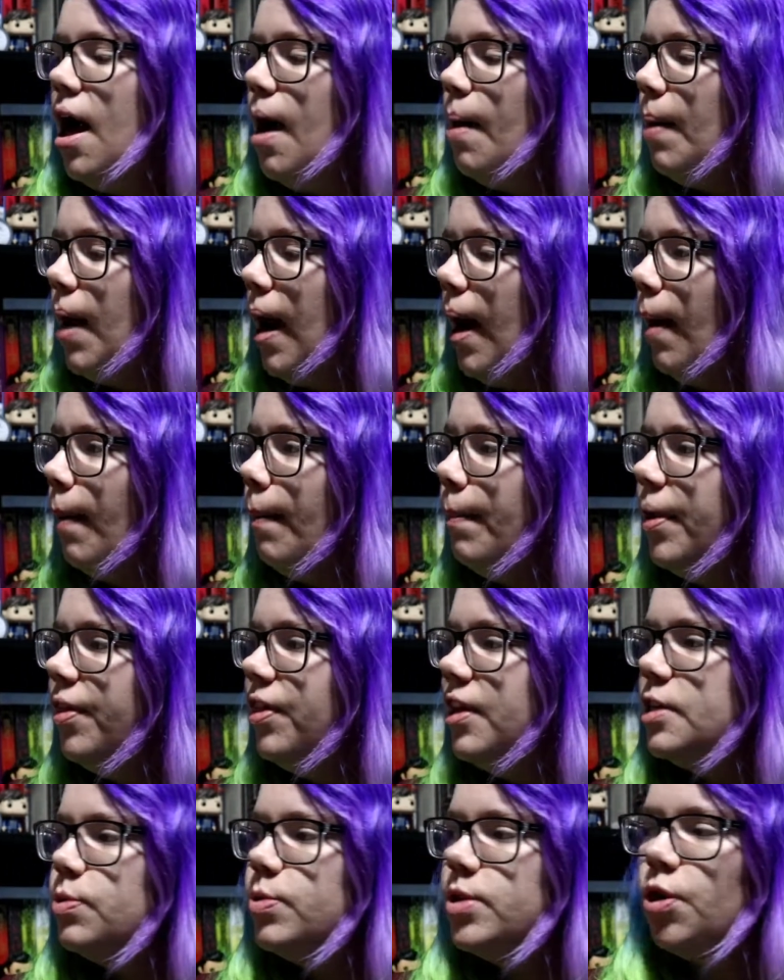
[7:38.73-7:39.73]
But
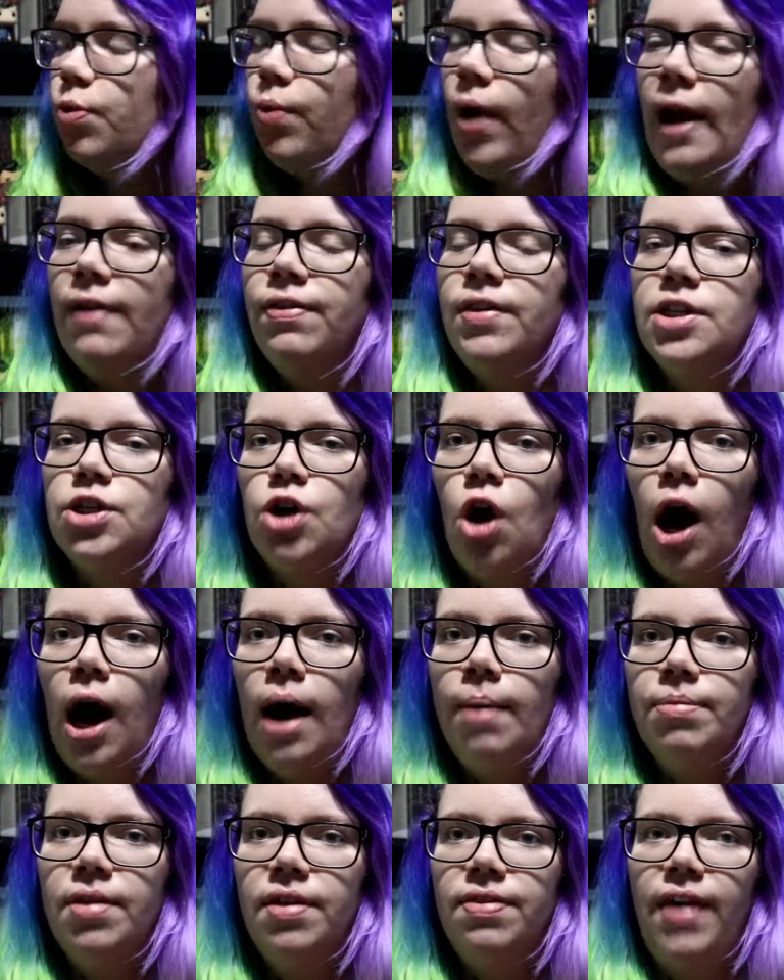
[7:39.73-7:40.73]
this was around the
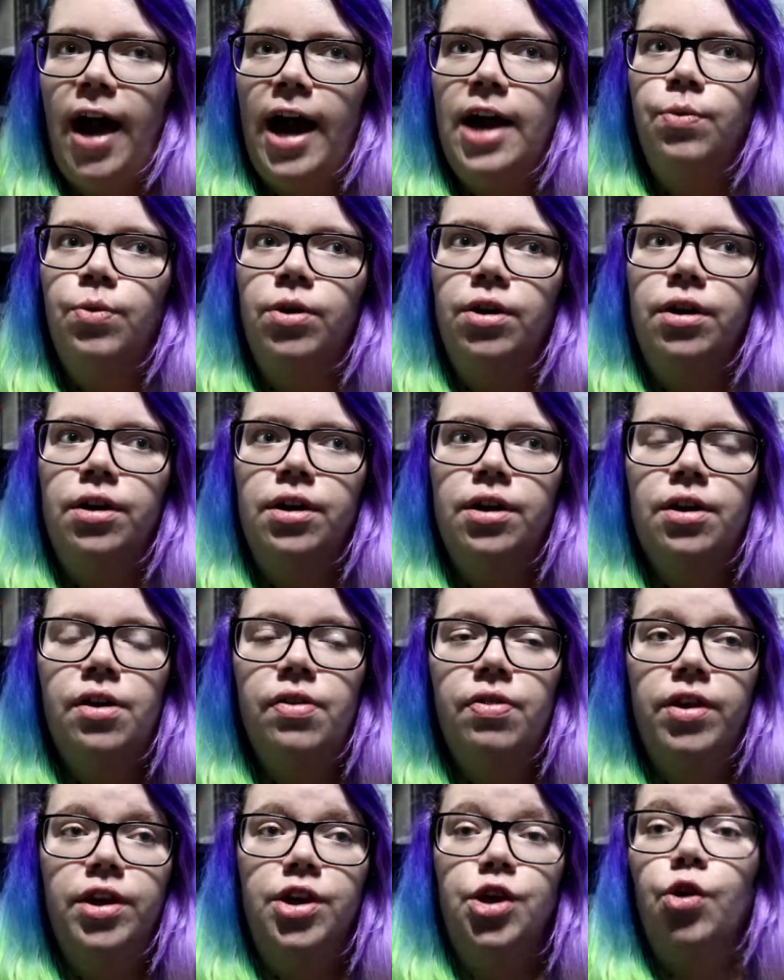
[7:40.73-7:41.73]
time that
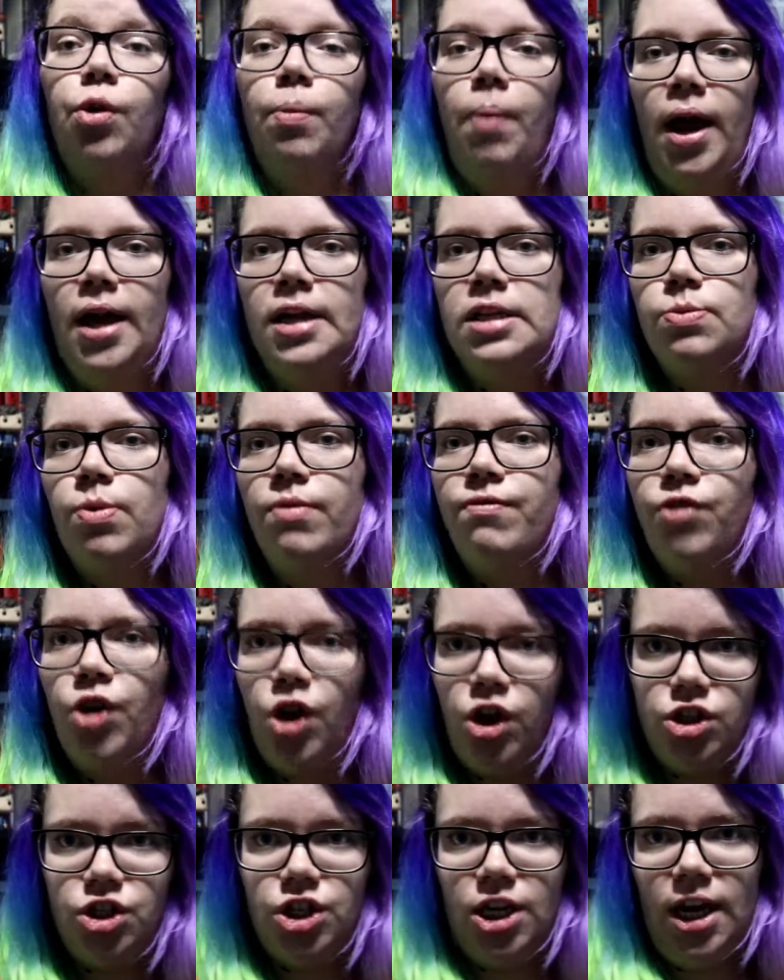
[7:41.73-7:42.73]
the Europeans were
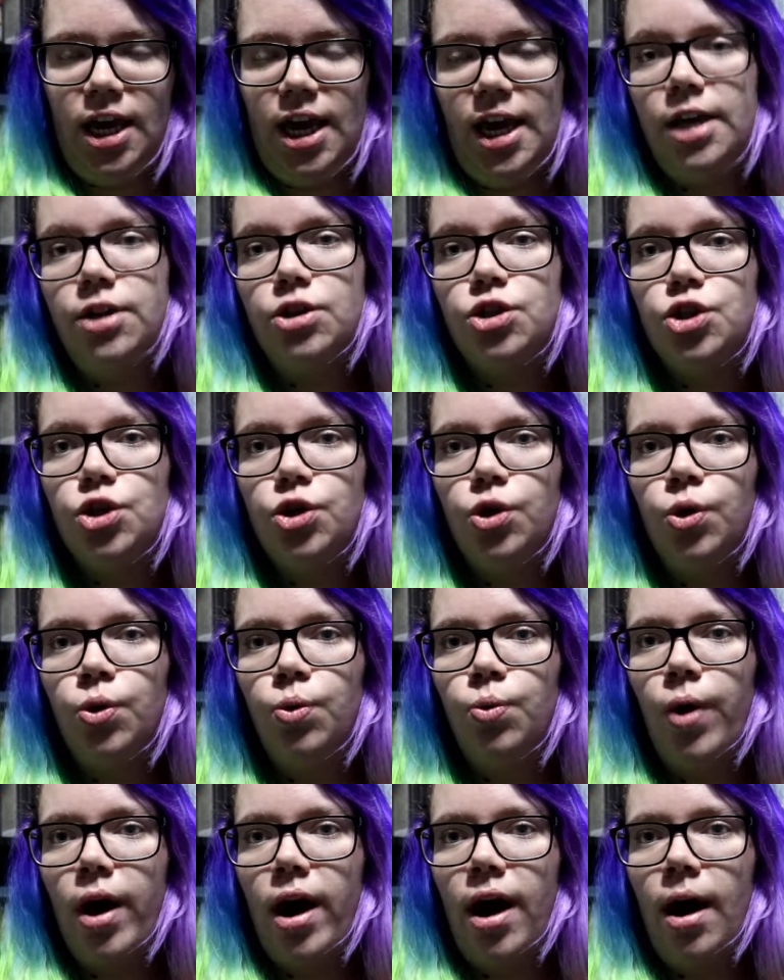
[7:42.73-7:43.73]
verging
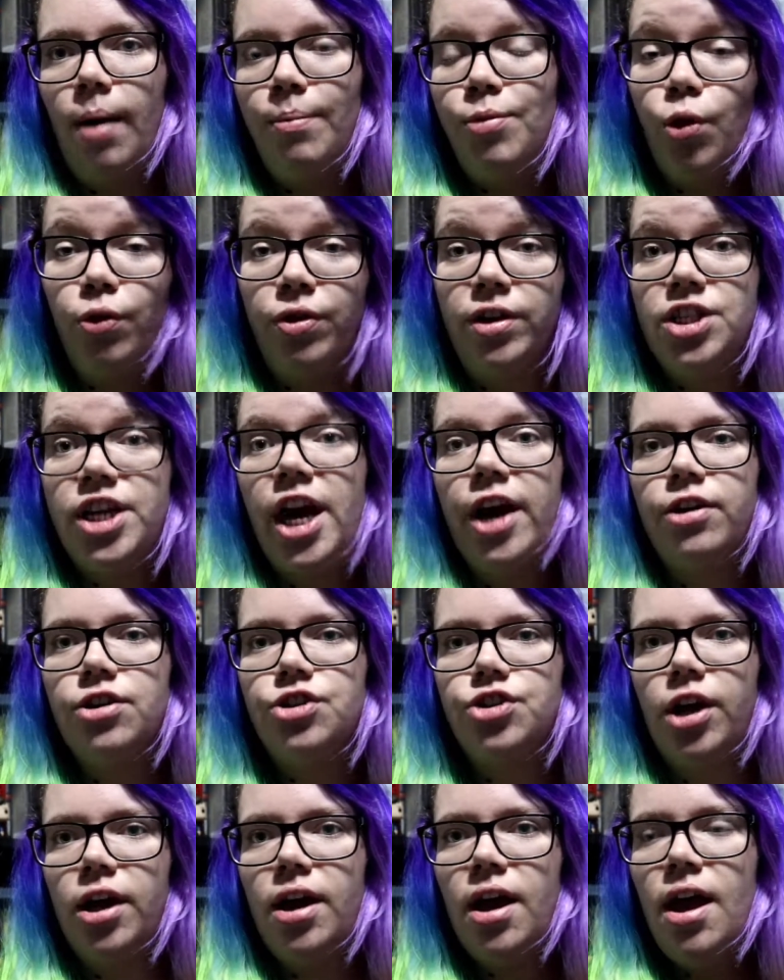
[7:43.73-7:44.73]
into Northern
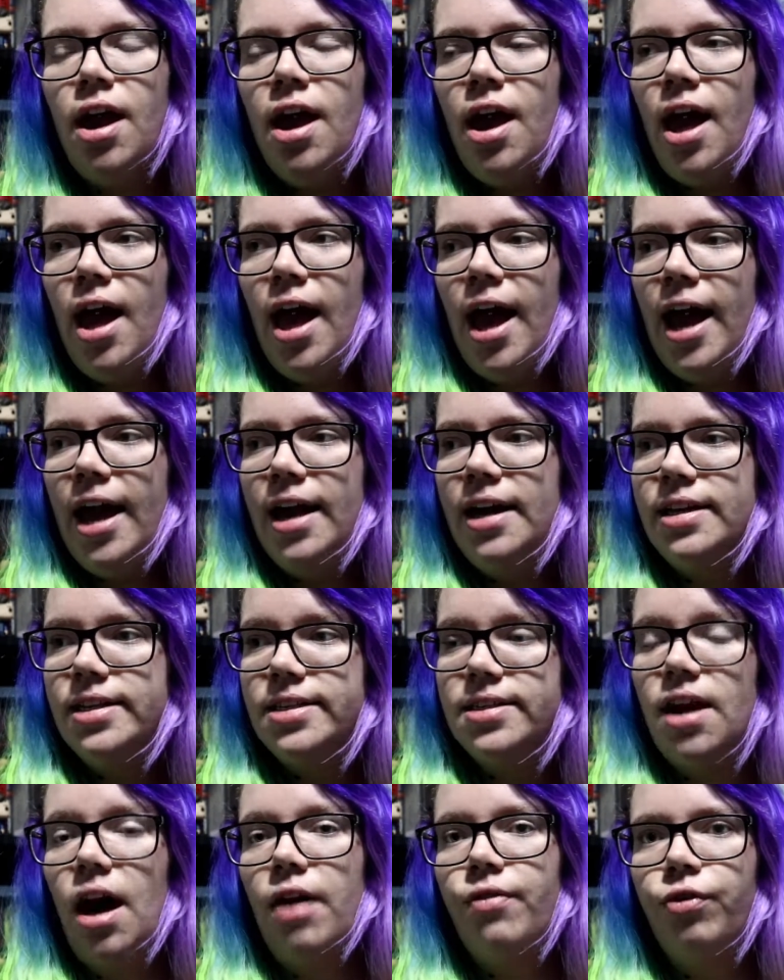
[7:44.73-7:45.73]
Territory and
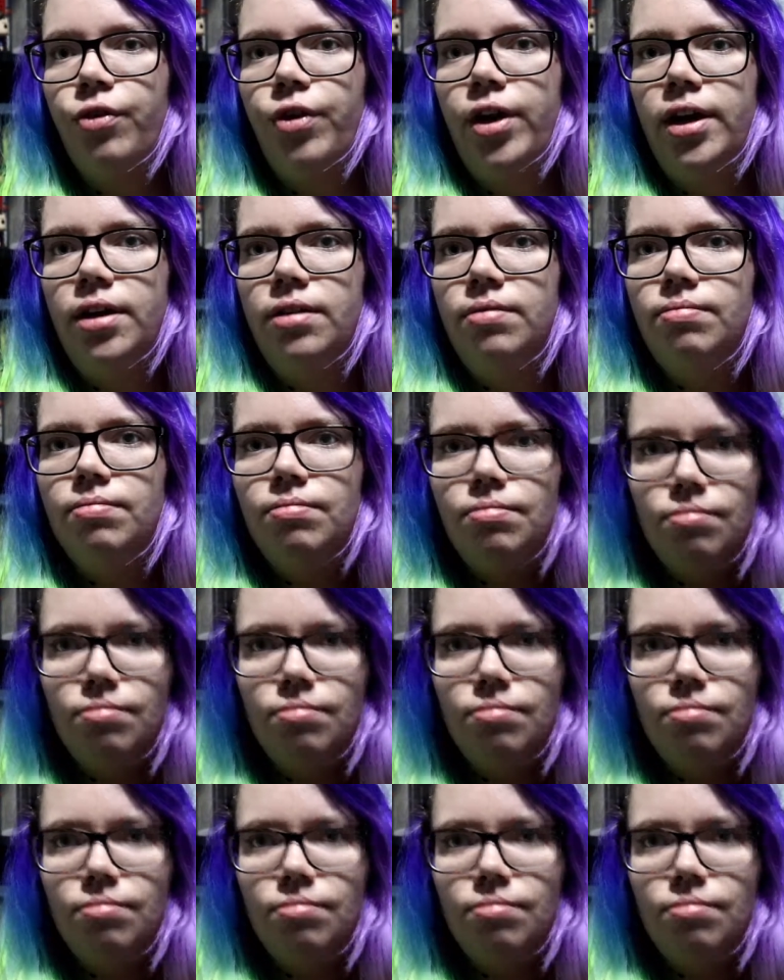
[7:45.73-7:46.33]
discovering